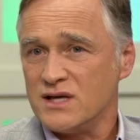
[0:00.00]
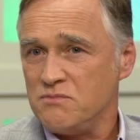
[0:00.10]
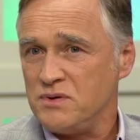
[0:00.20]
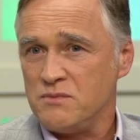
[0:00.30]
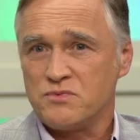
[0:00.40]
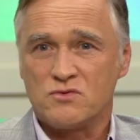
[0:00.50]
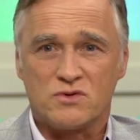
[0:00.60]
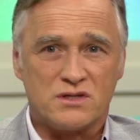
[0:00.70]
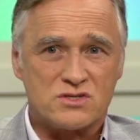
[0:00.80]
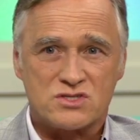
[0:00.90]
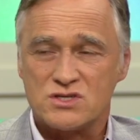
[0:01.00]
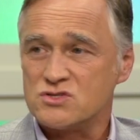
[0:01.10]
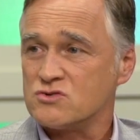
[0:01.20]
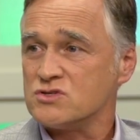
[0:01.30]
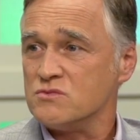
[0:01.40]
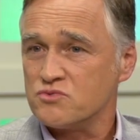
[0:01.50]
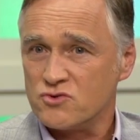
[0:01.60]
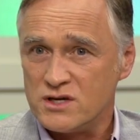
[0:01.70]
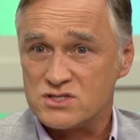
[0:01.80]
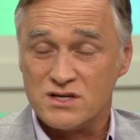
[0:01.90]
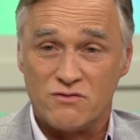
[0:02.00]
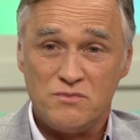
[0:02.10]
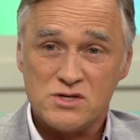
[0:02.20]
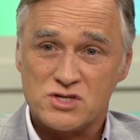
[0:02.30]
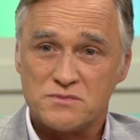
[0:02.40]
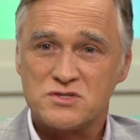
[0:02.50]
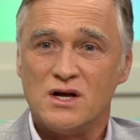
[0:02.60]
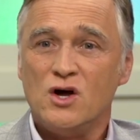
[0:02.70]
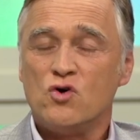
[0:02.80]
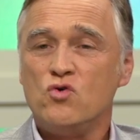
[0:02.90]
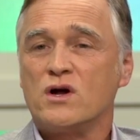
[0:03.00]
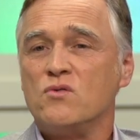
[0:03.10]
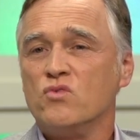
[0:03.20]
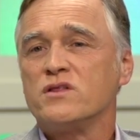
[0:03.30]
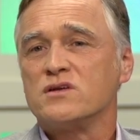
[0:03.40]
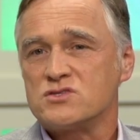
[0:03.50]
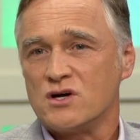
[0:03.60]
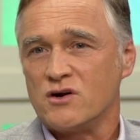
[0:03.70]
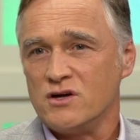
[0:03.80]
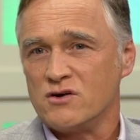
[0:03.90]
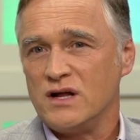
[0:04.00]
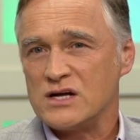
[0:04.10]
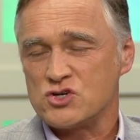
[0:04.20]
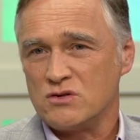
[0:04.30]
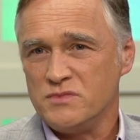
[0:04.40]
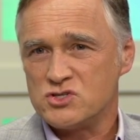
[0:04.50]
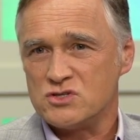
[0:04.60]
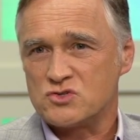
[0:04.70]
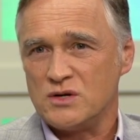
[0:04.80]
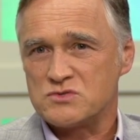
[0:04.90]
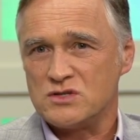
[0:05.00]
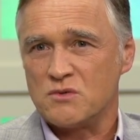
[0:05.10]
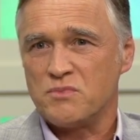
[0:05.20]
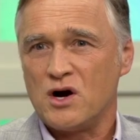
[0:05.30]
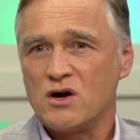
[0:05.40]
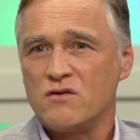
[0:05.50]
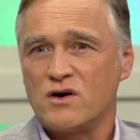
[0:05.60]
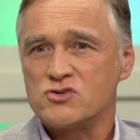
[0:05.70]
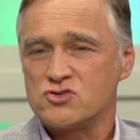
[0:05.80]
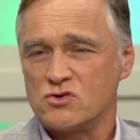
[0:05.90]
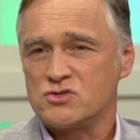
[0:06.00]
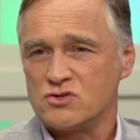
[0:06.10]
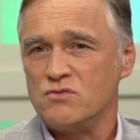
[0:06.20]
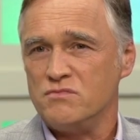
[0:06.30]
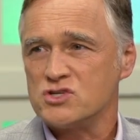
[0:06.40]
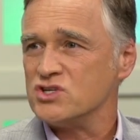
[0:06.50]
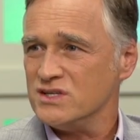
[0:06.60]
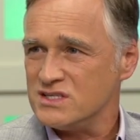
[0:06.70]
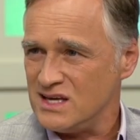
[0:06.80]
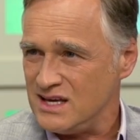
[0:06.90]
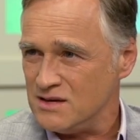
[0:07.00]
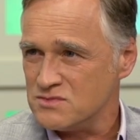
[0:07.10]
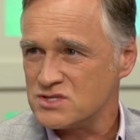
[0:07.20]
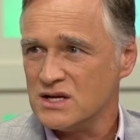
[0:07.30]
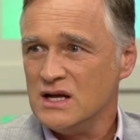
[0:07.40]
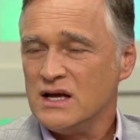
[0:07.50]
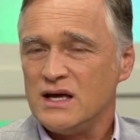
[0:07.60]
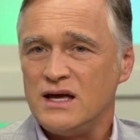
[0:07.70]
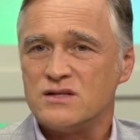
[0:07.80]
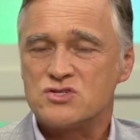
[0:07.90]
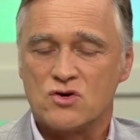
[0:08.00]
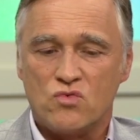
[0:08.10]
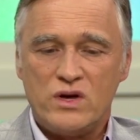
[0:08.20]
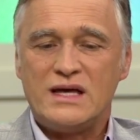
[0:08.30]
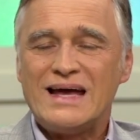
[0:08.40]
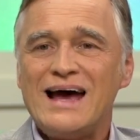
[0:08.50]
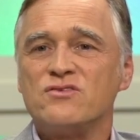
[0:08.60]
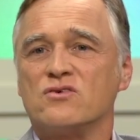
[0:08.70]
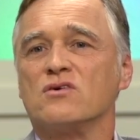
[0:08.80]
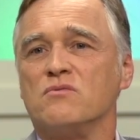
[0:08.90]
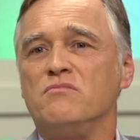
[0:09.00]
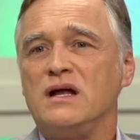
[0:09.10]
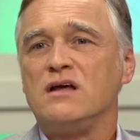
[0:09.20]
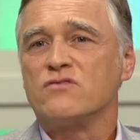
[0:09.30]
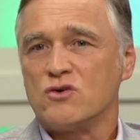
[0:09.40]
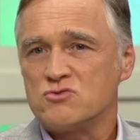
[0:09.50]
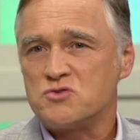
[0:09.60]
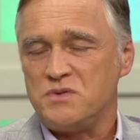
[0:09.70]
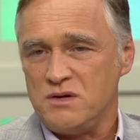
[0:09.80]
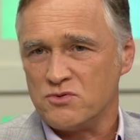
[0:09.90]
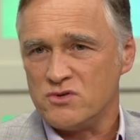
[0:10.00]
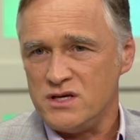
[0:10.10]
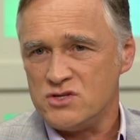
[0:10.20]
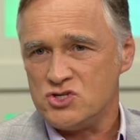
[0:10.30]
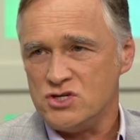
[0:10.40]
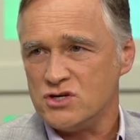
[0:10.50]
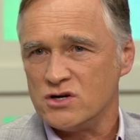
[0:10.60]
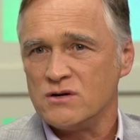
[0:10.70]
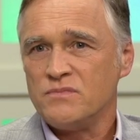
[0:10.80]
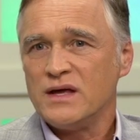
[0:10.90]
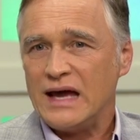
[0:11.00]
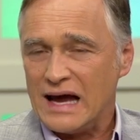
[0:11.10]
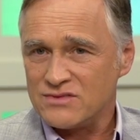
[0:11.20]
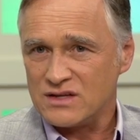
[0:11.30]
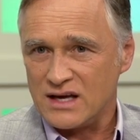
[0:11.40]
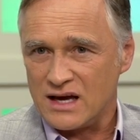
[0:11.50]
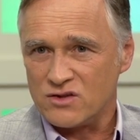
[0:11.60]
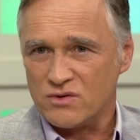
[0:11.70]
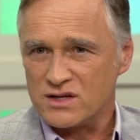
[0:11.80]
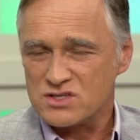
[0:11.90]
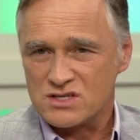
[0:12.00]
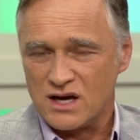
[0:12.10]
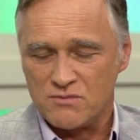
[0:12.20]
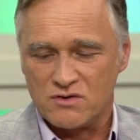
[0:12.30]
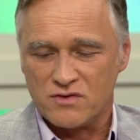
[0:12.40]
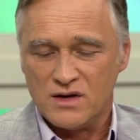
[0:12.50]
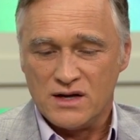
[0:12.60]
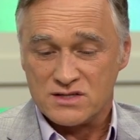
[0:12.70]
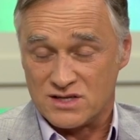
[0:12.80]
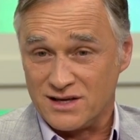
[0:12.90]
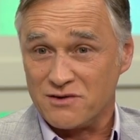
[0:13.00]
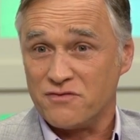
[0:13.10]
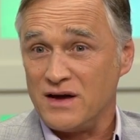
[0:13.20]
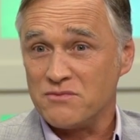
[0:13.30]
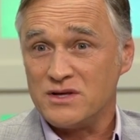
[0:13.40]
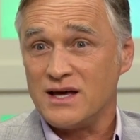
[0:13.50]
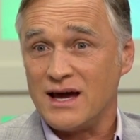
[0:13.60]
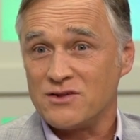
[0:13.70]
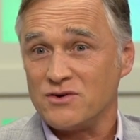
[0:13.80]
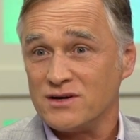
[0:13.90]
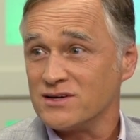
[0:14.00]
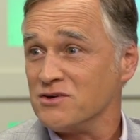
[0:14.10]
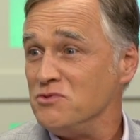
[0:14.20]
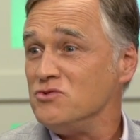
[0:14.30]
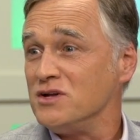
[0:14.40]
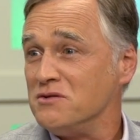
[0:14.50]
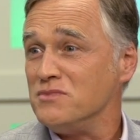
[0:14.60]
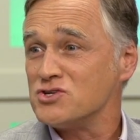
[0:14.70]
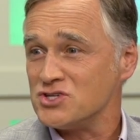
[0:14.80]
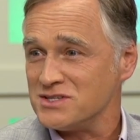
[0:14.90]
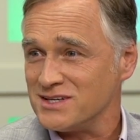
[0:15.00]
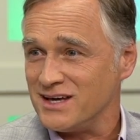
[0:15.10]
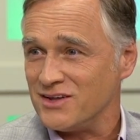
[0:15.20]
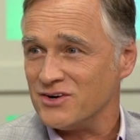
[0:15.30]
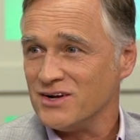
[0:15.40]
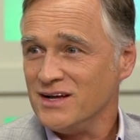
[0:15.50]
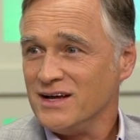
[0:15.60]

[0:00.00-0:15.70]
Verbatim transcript: lay people, religious sisters, and priests, and even bishops who come with us on our international mission trips. And they're part of our short term mission teams. And so we gather many of those people each year at the gathering. It's a time of, it's like a family gathering, a communion and mission together.